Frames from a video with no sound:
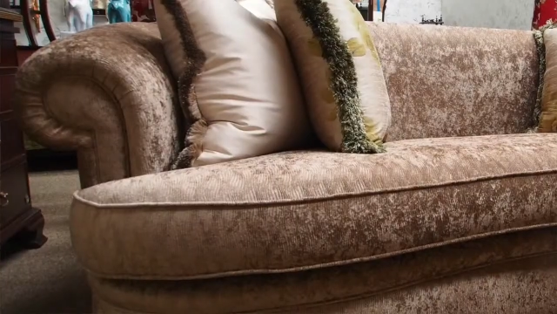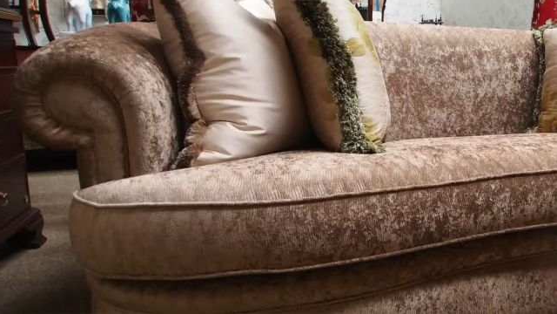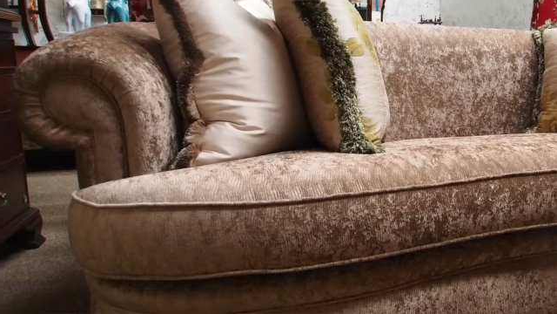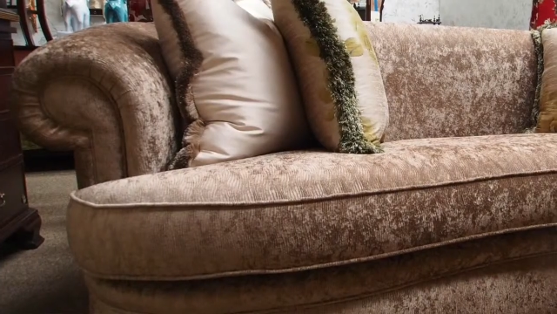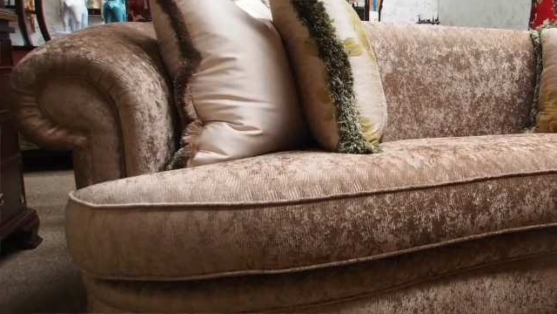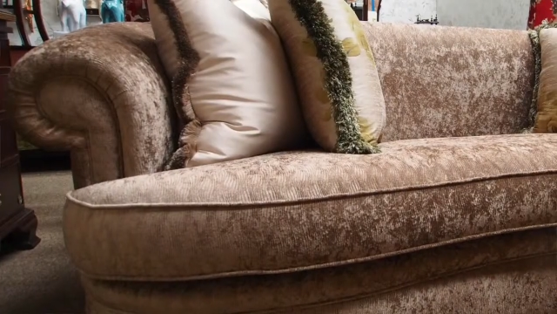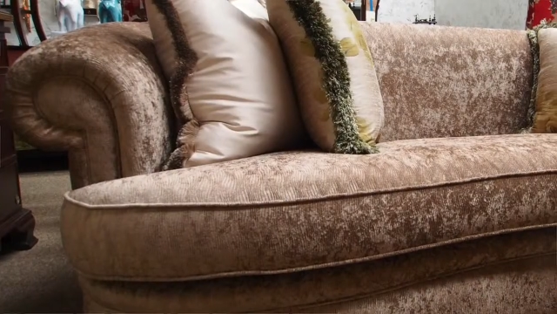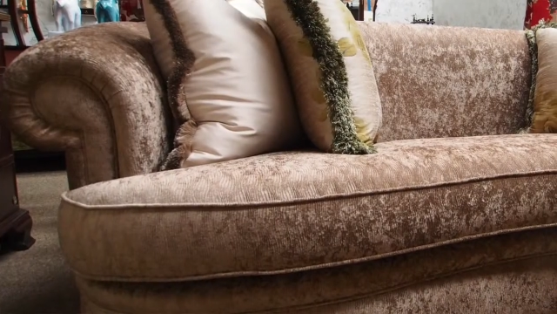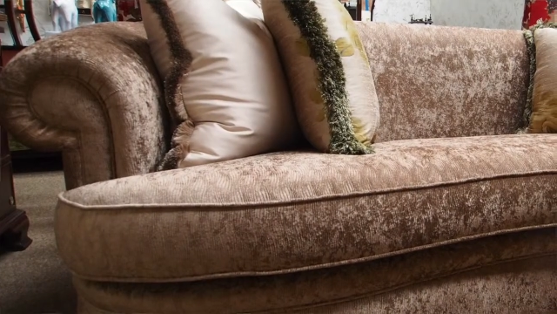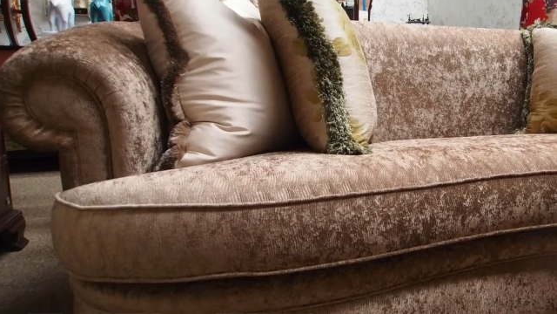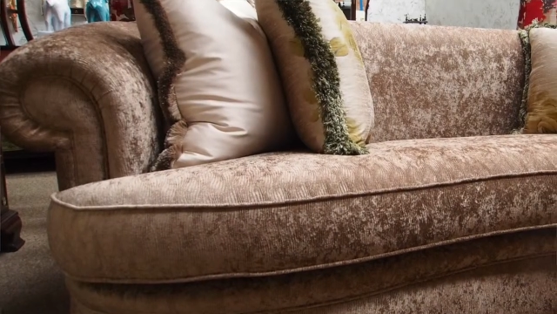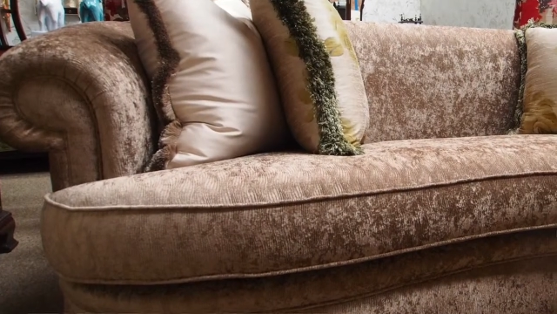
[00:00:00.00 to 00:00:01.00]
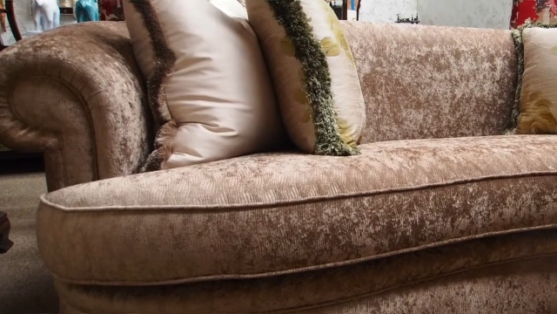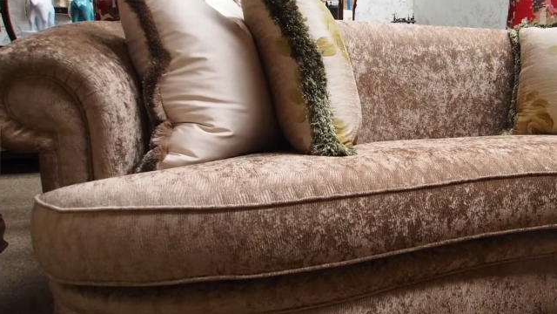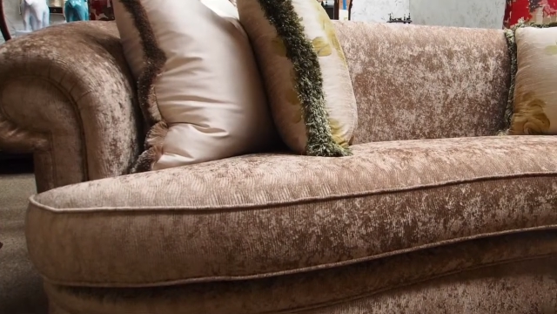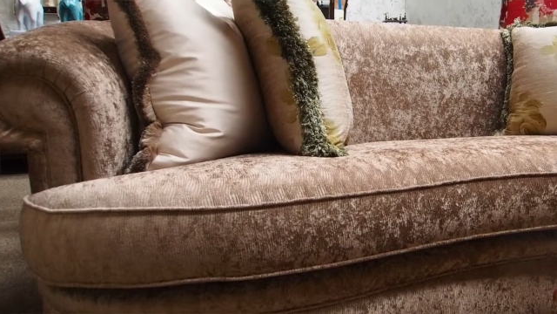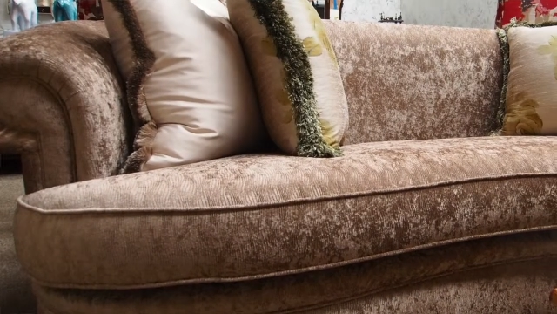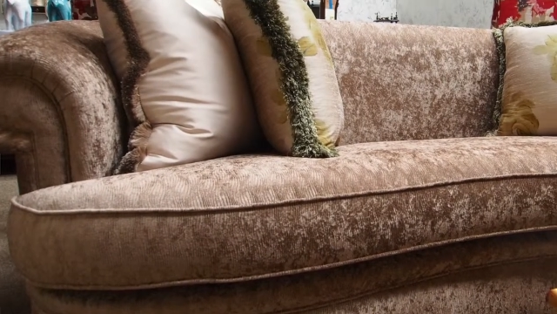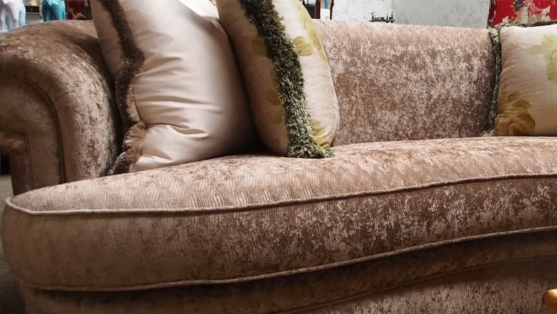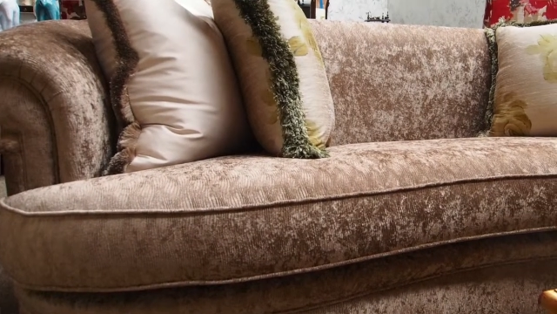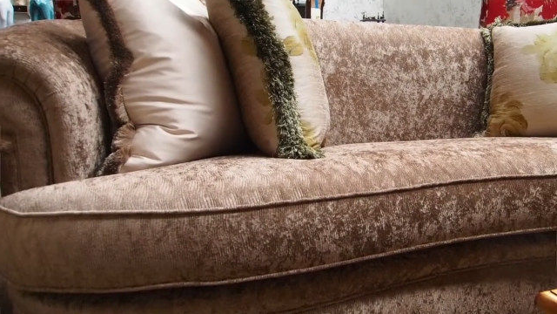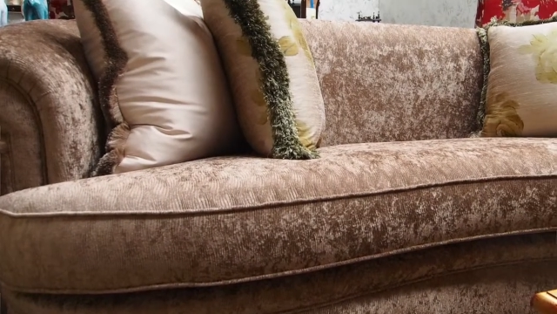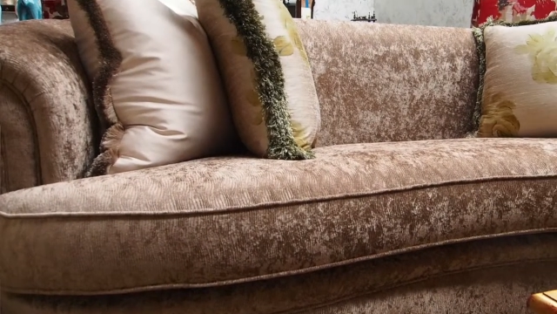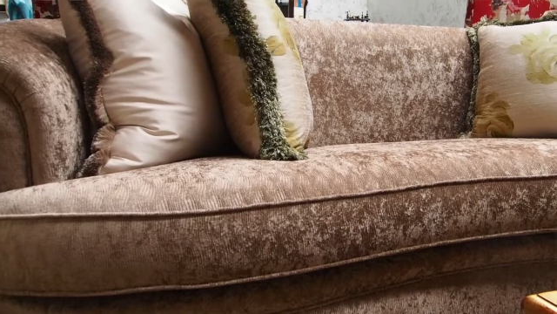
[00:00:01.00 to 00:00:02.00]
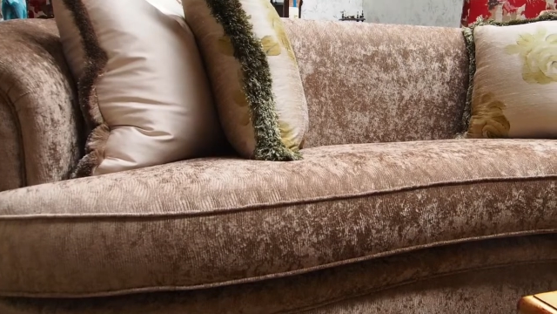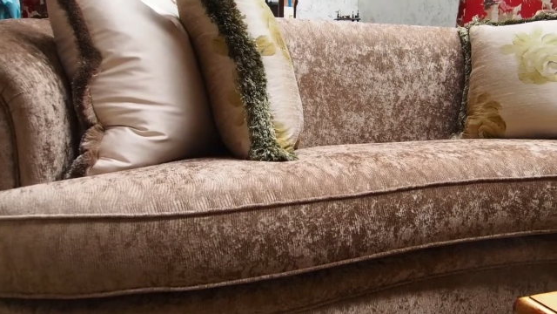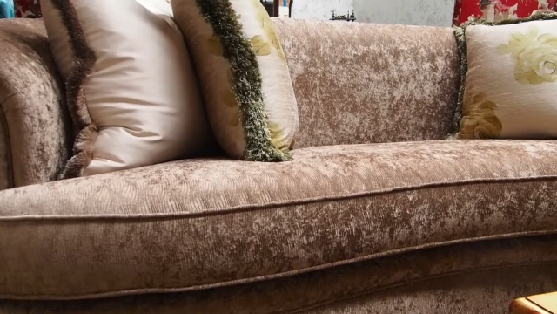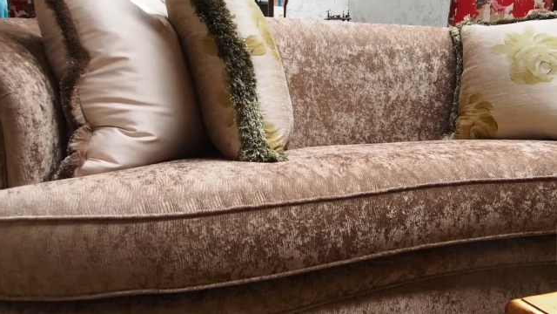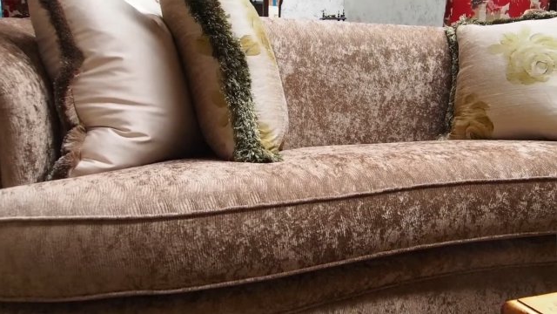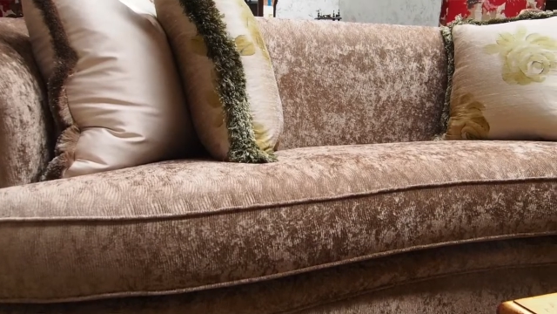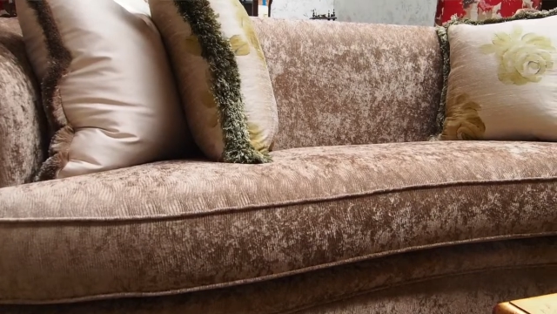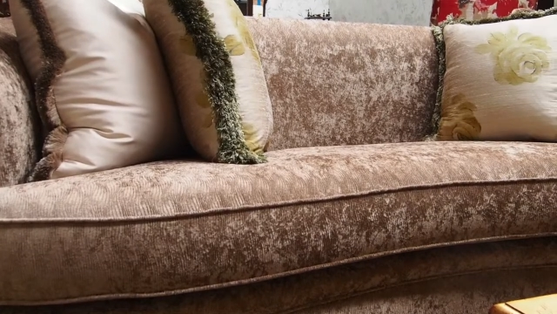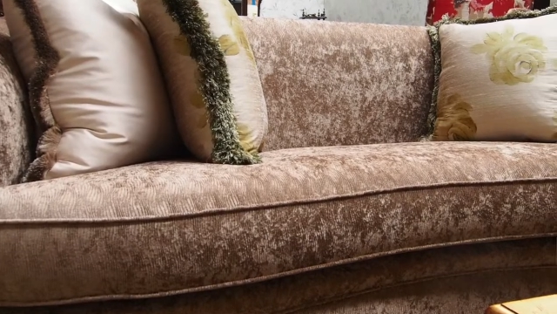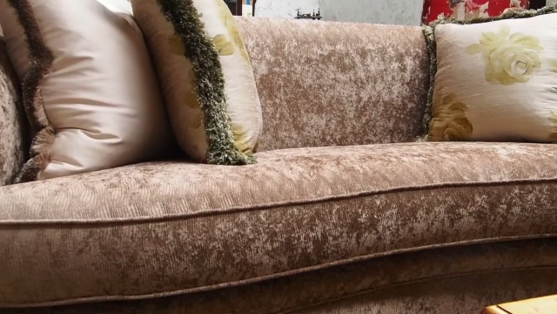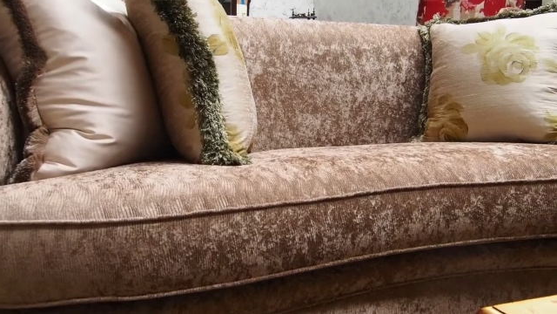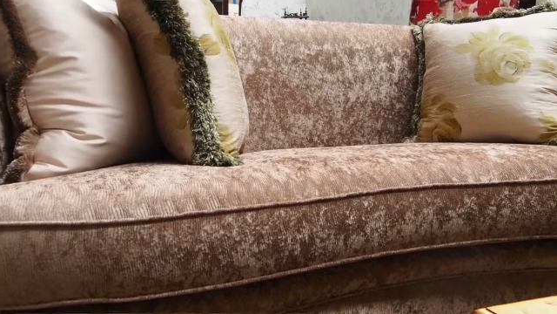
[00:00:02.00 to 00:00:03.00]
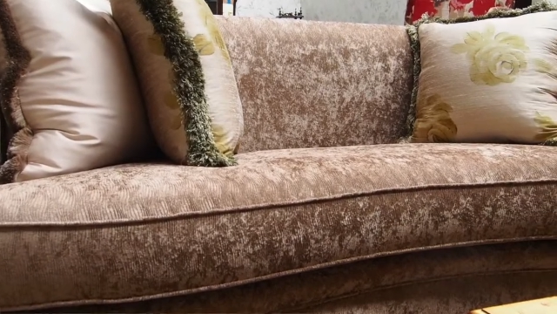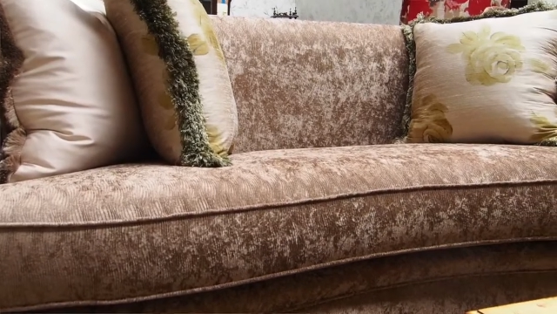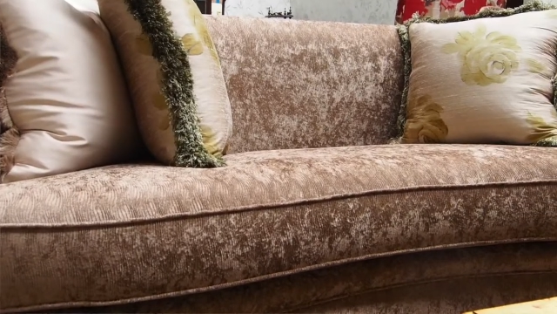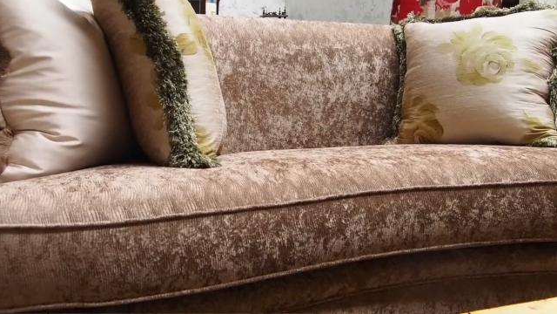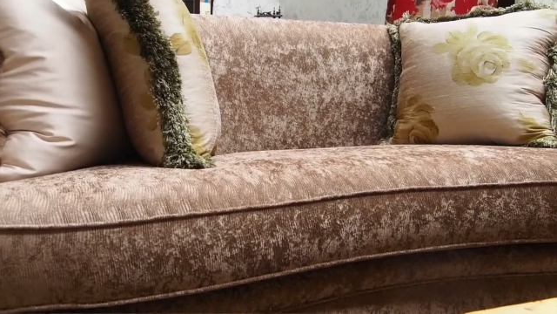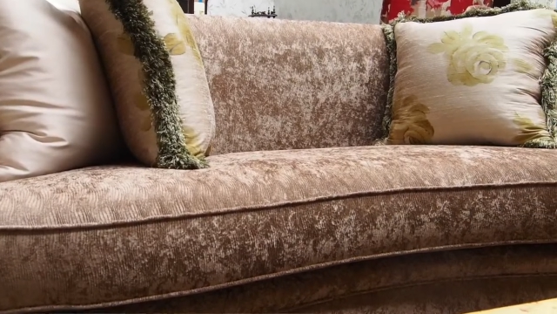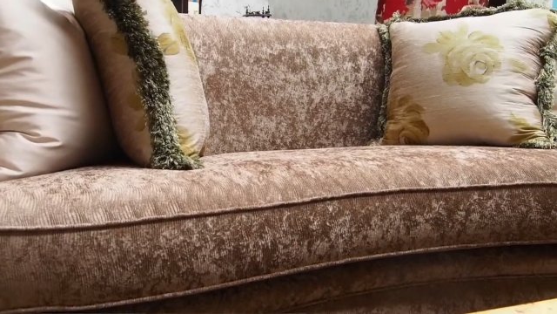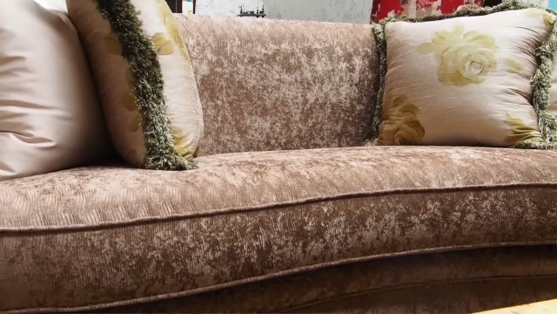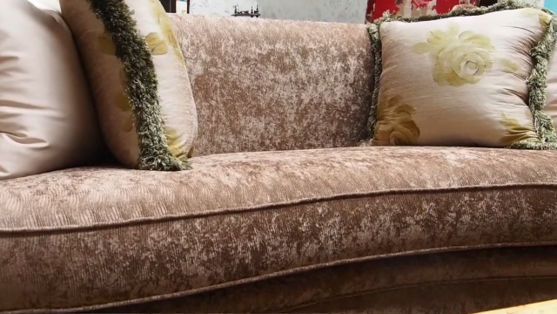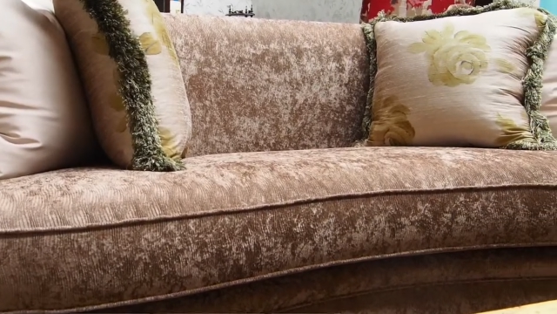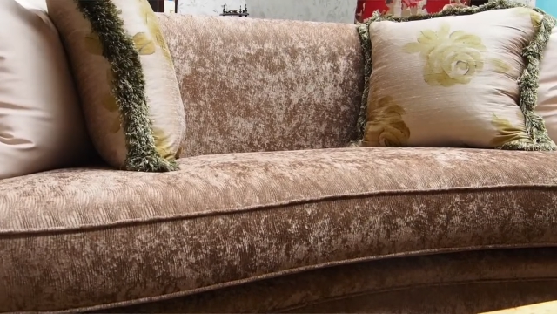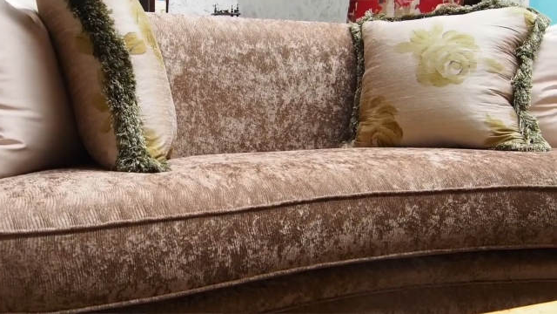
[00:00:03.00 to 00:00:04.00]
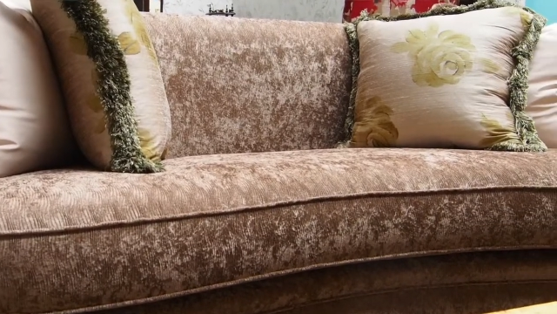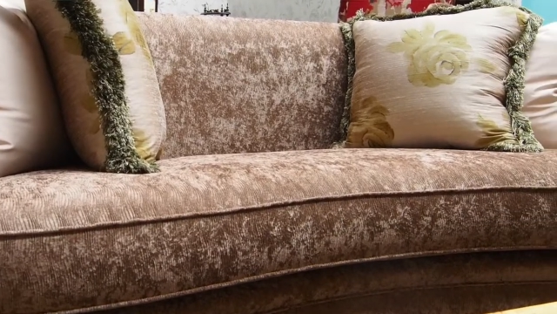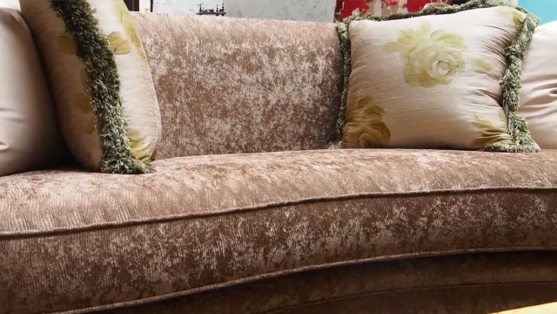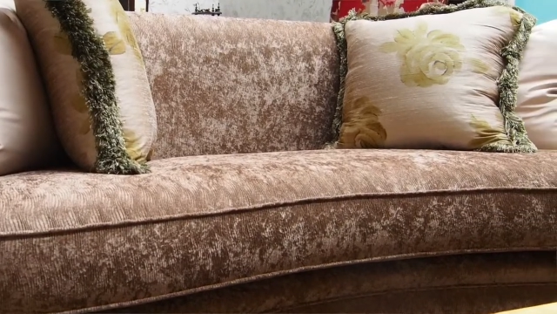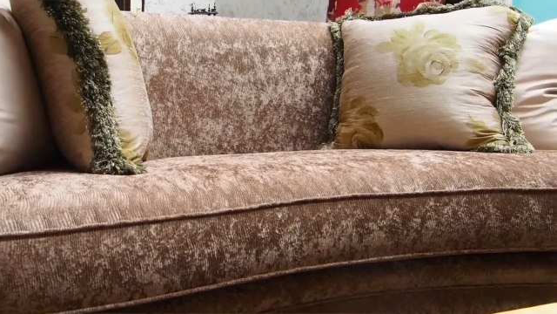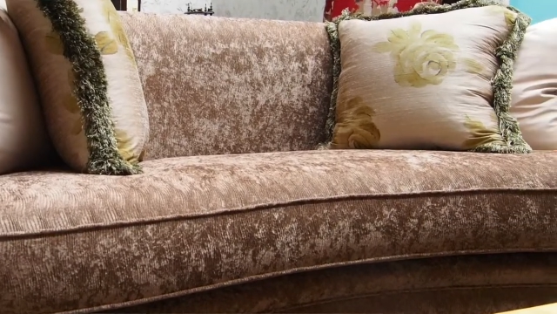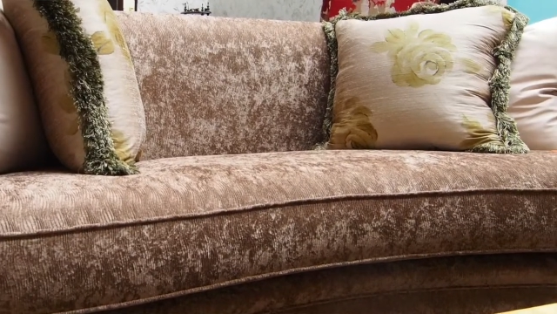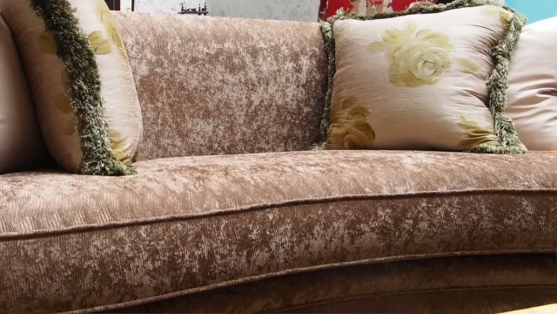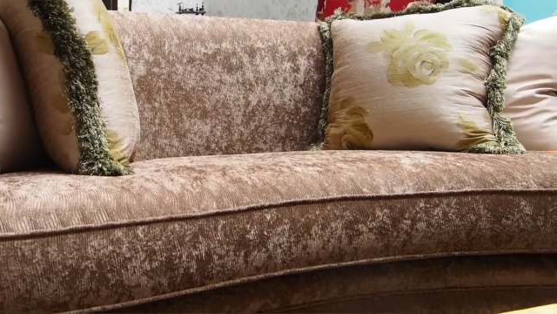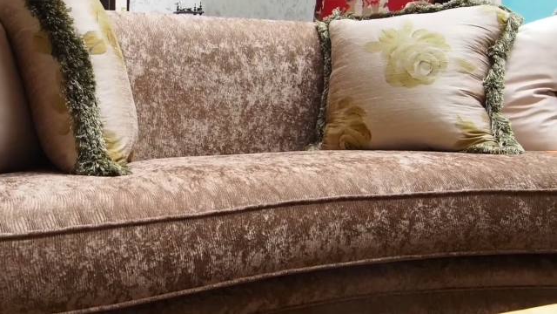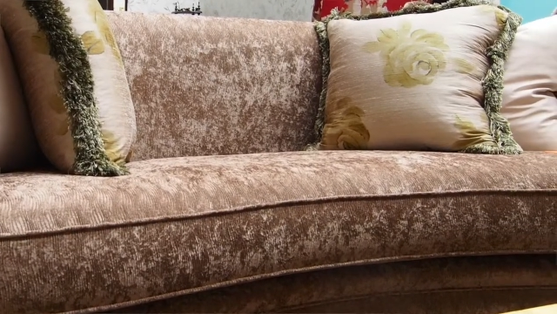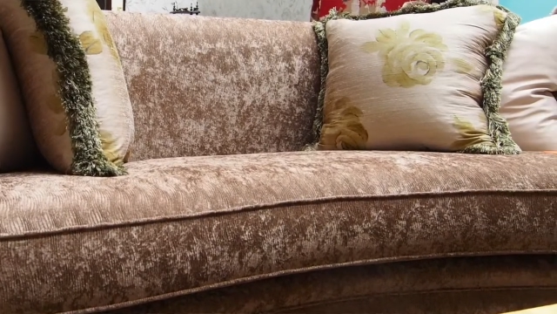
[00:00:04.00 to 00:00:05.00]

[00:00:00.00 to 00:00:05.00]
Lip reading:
[unreadable: no face in view]